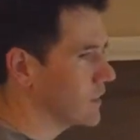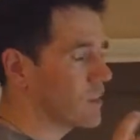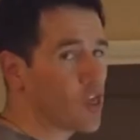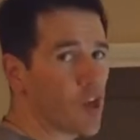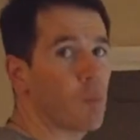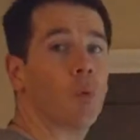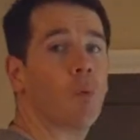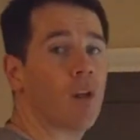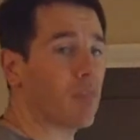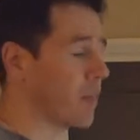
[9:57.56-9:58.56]
is the number
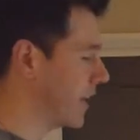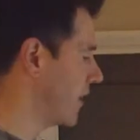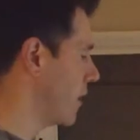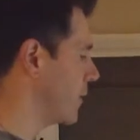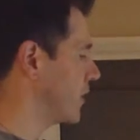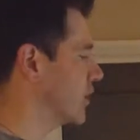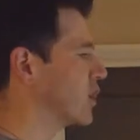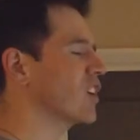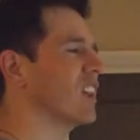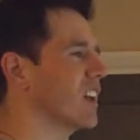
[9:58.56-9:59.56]
one thing. I mean, you
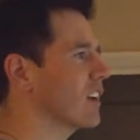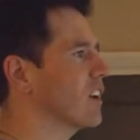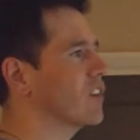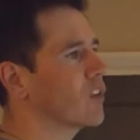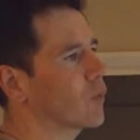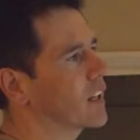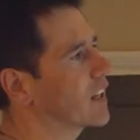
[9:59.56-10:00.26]
look at like the Ricky